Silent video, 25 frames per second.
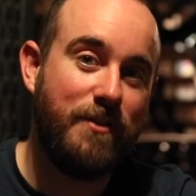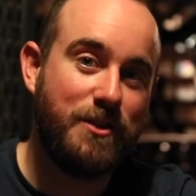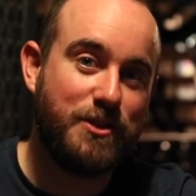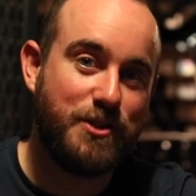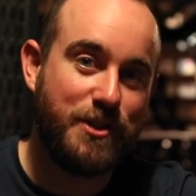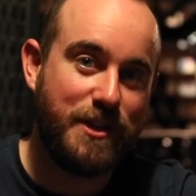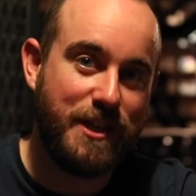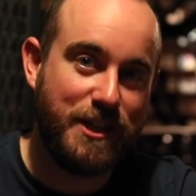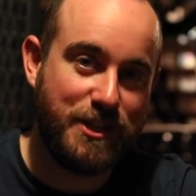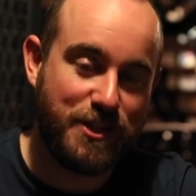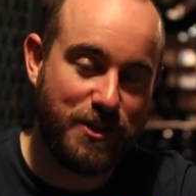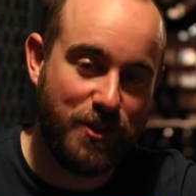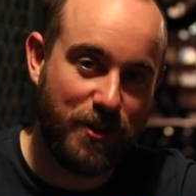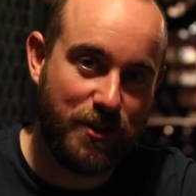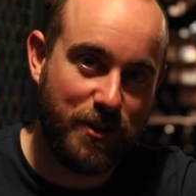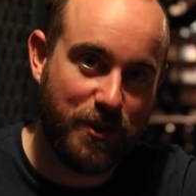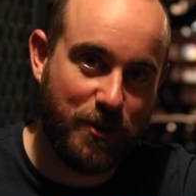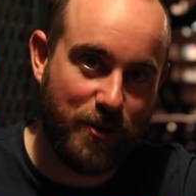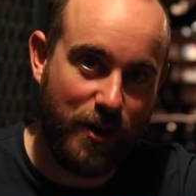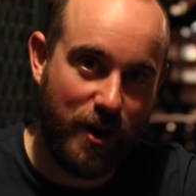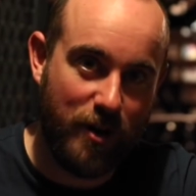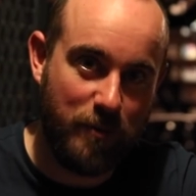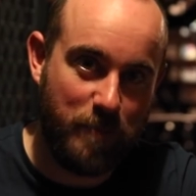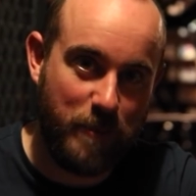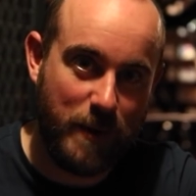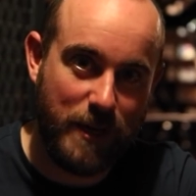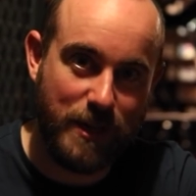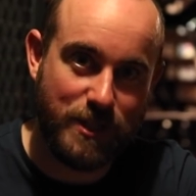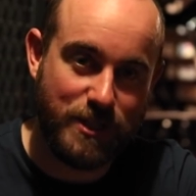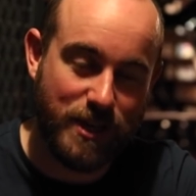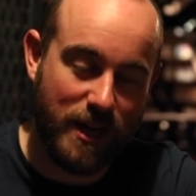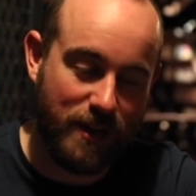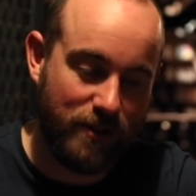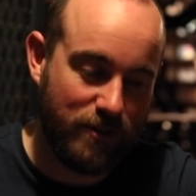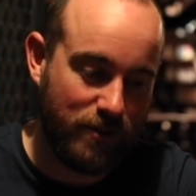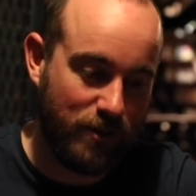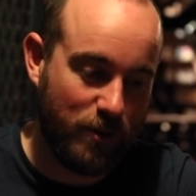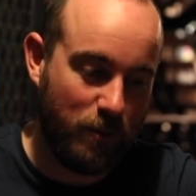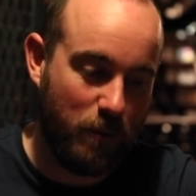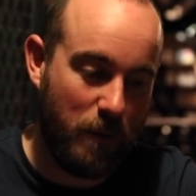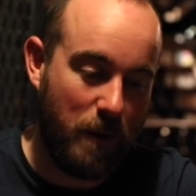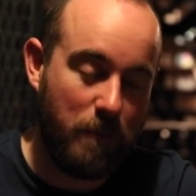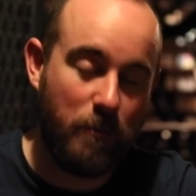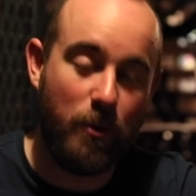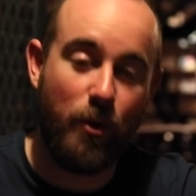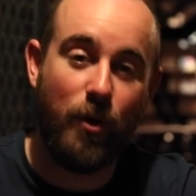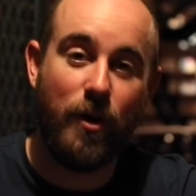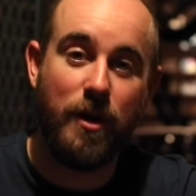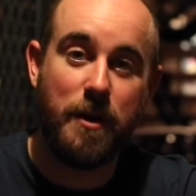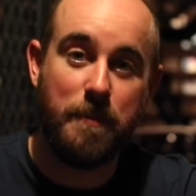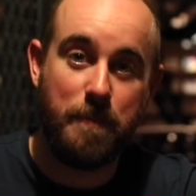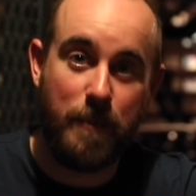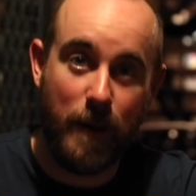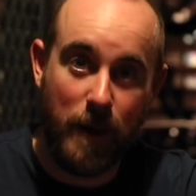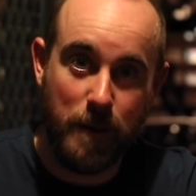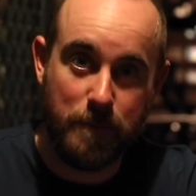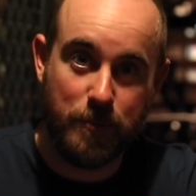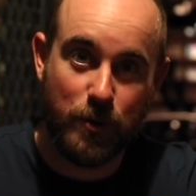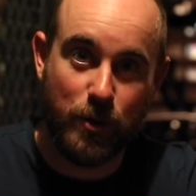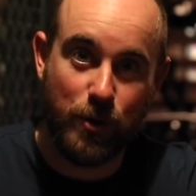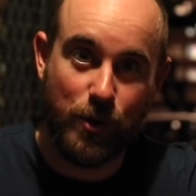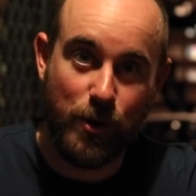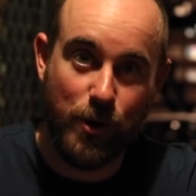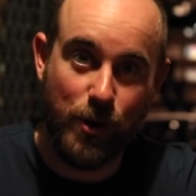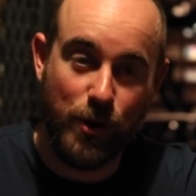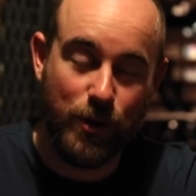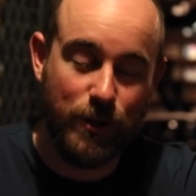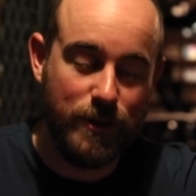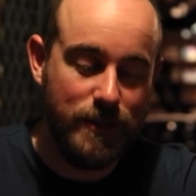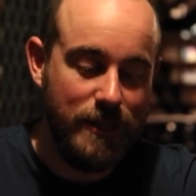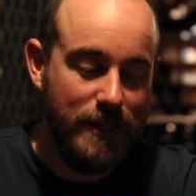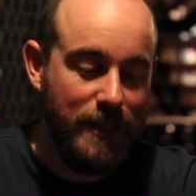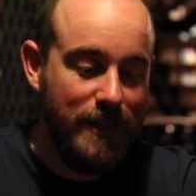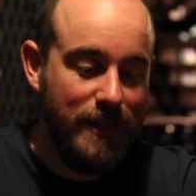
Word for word: of a tradition on the Craft Beer Channel that when we're on a pub crawl,